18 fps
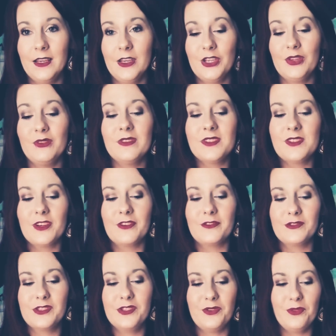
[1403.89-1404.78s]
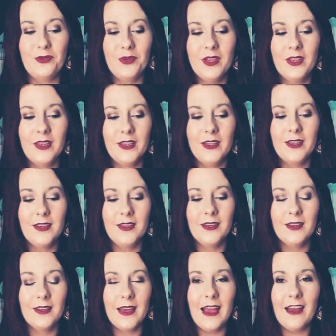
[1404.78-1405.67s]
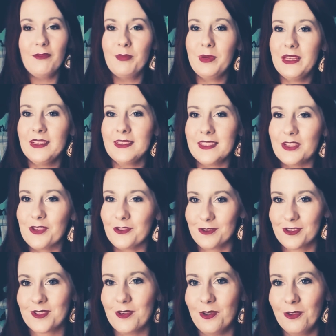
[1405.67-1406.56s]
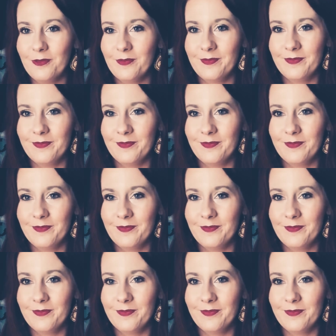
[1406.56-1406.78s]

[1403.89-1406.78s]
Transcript: You deserve to have peace in your soul.